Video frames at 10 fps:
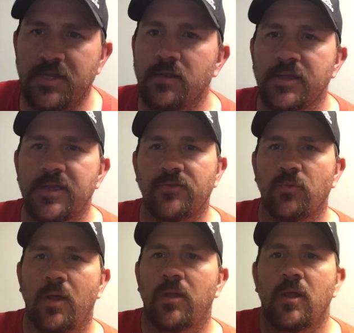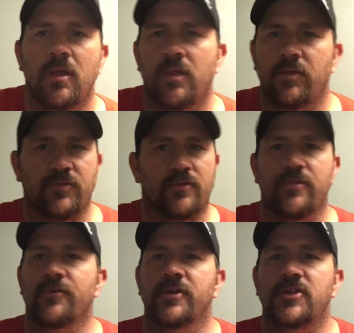leak as well. These are
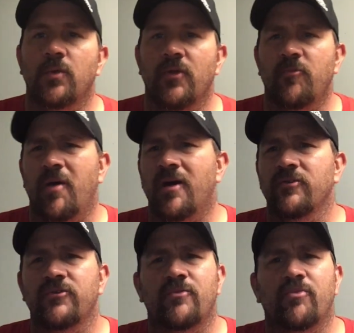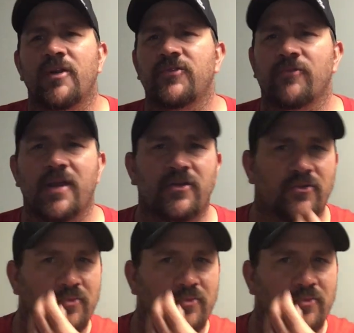the 32-ounce bottles. Price range is